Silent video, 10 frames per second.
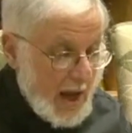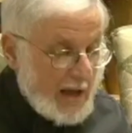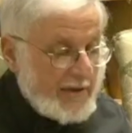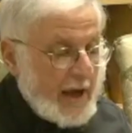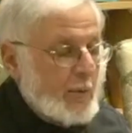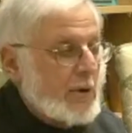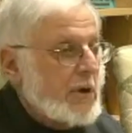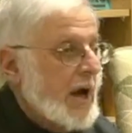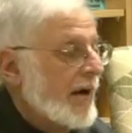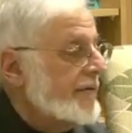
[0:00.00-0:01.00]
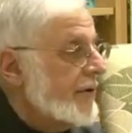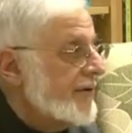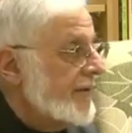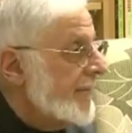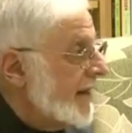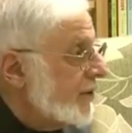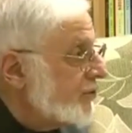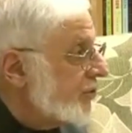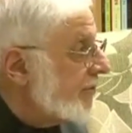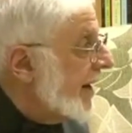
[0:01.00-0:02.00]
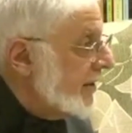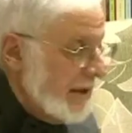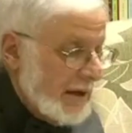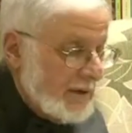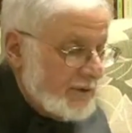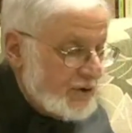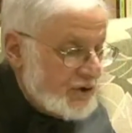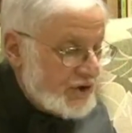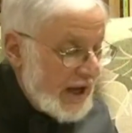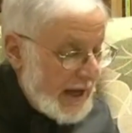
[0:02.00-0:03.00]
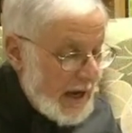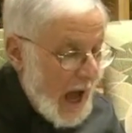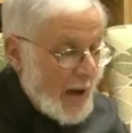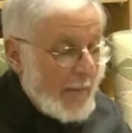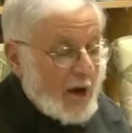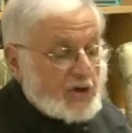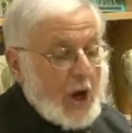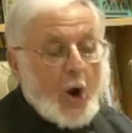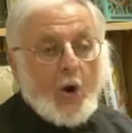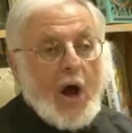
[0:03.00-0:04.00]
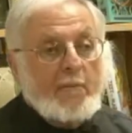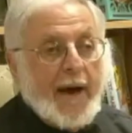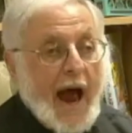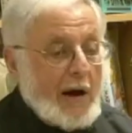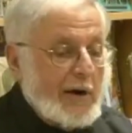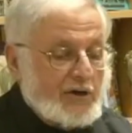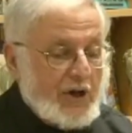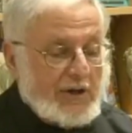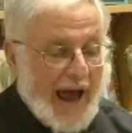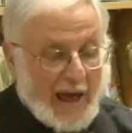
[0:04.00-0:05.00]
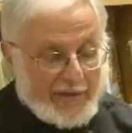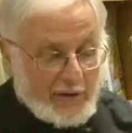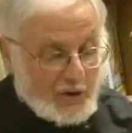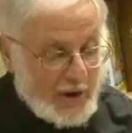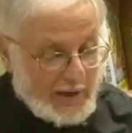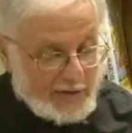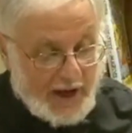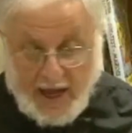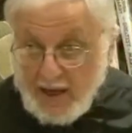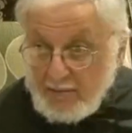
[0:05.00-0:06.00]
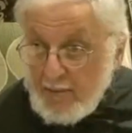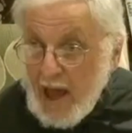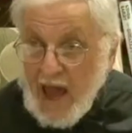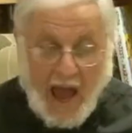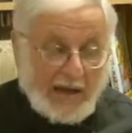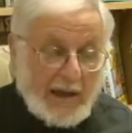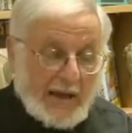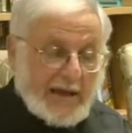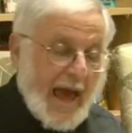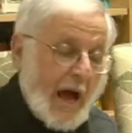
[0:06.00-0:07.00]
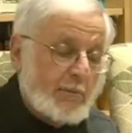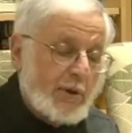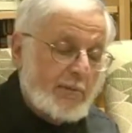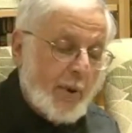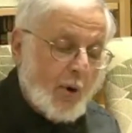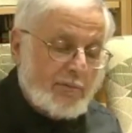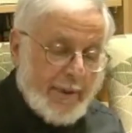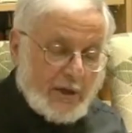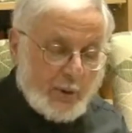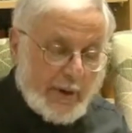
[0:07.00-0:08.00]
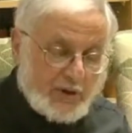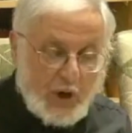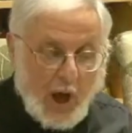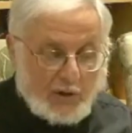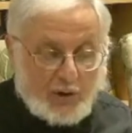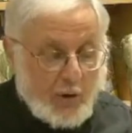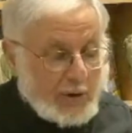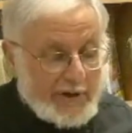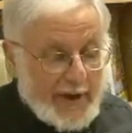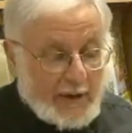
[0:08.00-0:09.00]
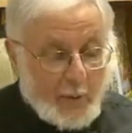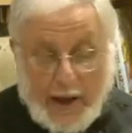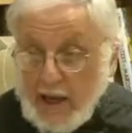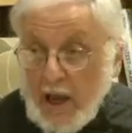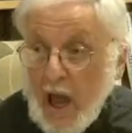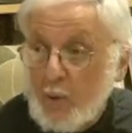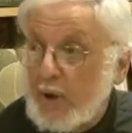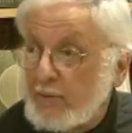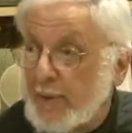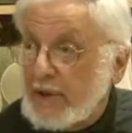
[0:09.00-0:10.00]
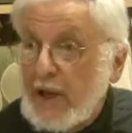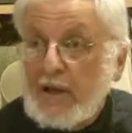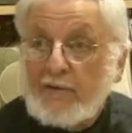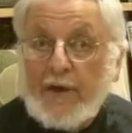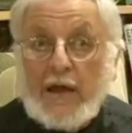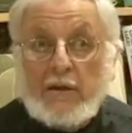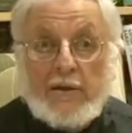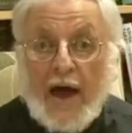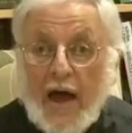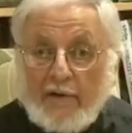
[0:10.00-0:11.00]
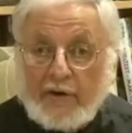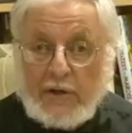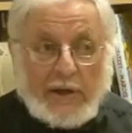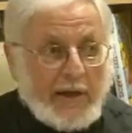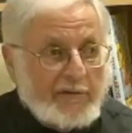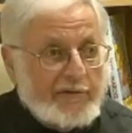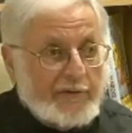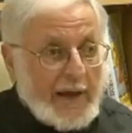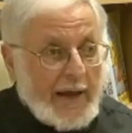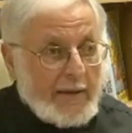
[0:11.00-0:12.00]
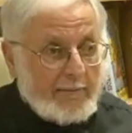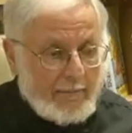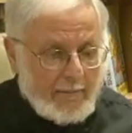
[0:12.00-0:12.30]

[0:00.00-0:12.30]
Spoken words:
They will cover the Mediterranean Sea. Moscow, Paris, and Athens they'll tame. And like camel-born Bedouins, truly then we will believe in the heavenly flame.